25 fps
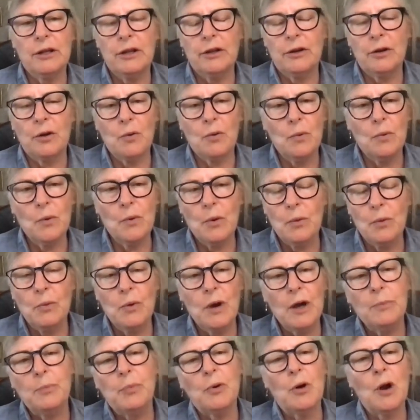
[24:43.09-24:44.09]
You know,
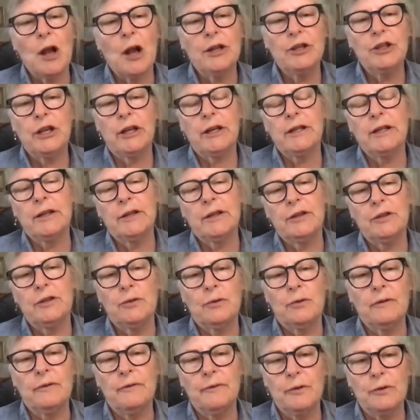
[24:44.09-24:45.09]
what project is
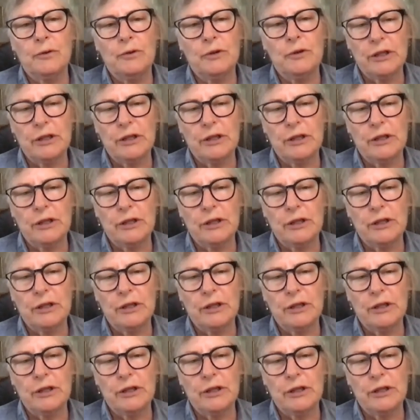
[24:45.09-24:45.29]
doing food